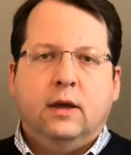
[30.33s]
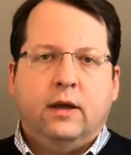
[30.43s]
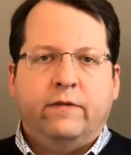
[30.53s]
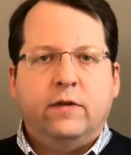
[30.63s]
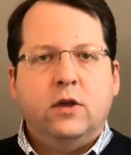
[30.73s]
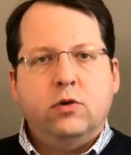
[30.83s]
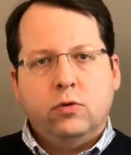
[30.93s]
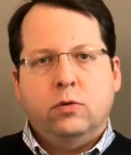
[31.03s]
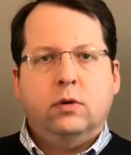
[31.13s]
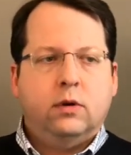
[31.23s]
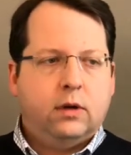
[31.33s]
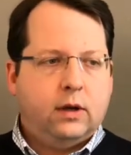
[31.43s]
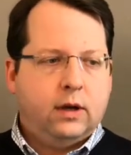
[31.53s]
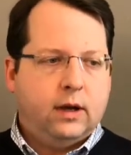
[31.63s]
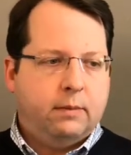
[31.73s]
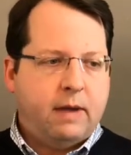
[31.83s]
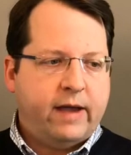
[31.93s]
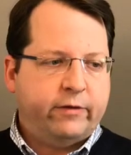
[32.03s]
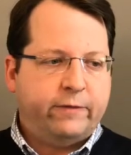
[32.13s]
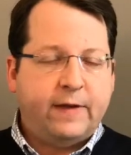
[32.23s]
if you um,
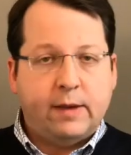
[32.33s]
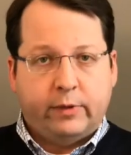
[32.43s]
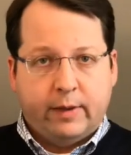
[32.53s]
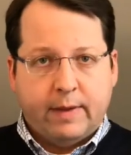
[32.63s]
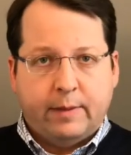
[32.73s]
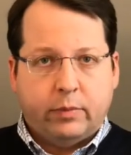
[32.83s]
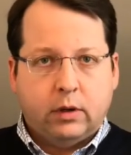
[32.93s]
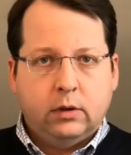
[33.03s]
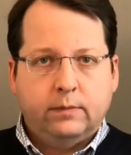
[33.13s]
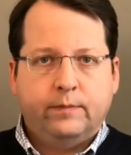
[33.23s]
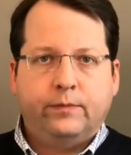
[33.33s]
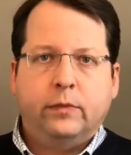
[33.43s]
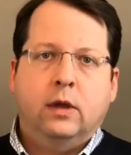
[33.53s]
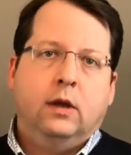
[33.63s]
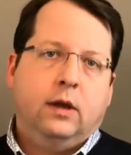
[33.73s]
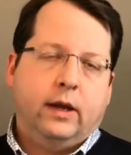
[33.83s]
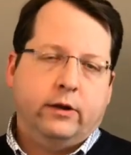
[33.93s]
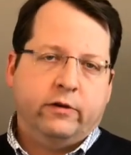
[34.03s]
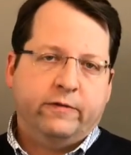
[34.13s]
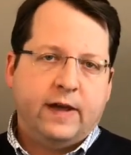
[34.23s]
have a family member and
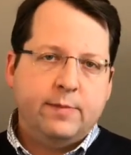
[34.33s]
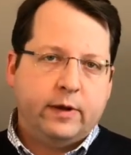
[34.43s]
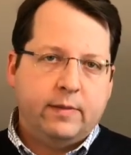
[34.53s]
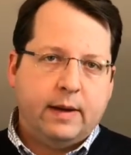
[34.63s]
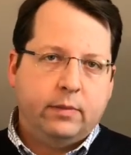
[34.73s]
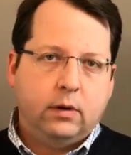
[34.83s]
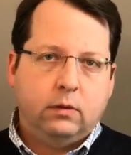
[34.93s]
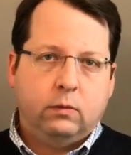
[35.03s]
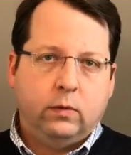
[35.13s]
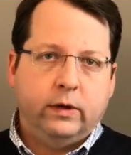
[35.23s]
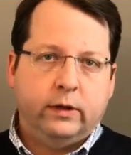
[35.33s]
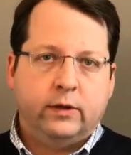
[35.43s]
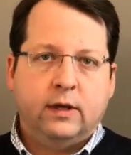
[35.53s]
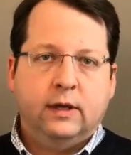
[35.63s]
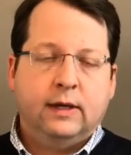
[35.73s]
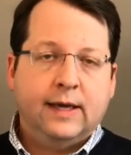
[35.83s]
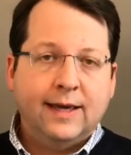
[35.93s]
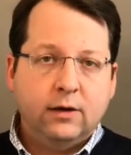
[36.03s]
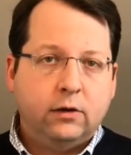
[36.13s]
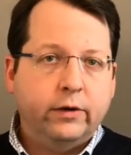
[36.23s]
your family member was
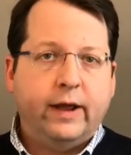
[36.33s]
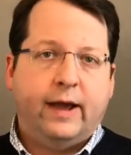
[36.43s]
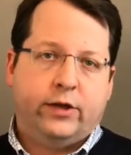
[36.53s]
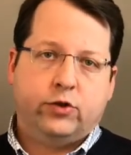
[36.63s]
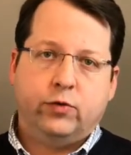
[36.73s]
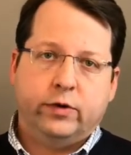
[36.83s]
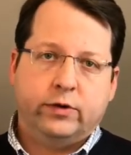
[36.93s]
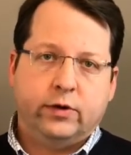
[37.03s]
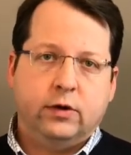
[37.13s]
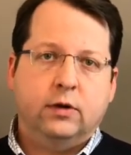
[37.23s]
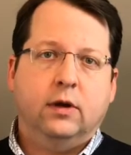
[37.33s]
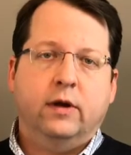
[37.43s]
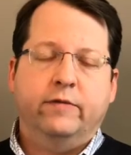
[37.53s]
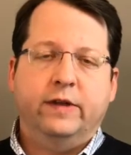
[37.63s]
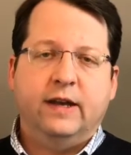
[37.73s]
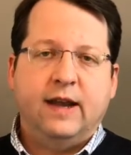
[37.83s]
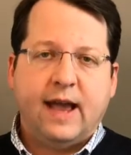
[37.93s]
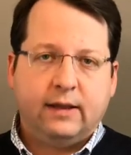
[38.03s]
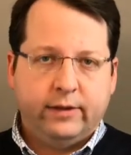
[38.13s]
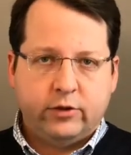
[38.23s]
killed as a result of the
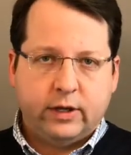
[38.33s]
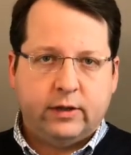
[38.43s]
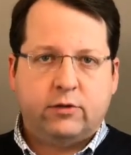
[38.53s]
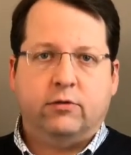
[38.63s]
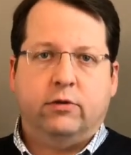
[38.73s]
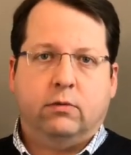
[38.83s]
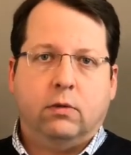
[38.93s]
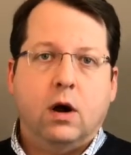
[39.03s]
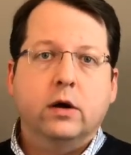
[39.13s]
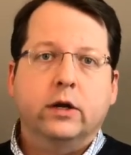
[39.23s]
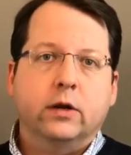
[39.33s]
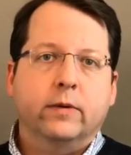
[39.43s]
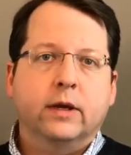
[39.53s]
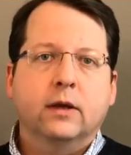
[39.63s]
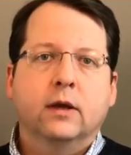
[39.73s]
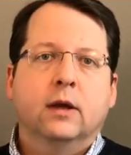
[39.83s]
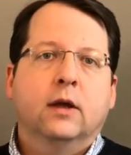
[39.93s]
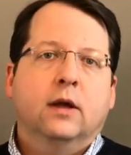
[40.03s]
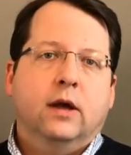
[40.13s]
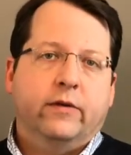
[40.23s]
negligence or the wrongdoing
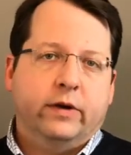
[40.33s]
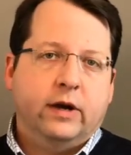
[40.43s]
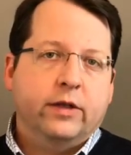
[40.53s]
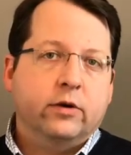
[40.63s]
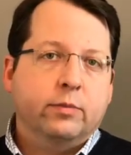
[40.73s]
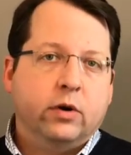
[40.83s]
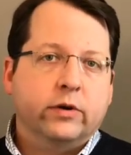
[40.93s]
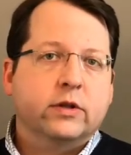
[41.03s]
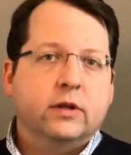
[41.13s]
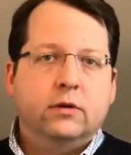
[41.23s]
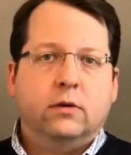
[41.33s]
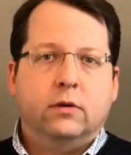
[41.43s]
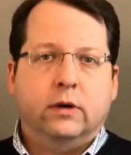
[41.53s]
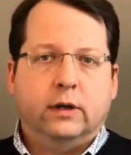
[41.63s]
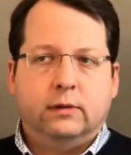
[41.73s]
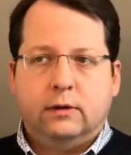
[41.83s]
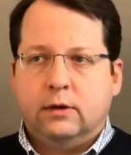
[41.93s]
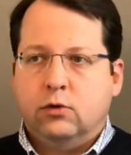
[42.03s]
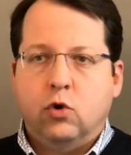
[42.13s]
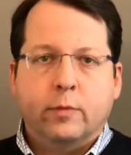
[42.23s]
of another person or a
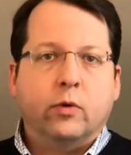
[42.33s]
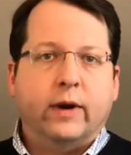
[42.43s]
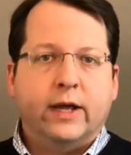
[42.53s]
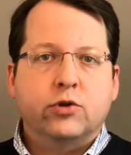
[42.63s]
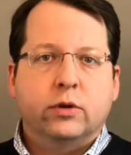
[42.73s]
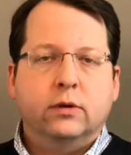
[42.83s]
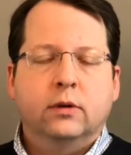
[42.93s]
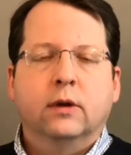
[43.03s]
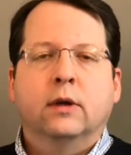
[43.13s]
corporation,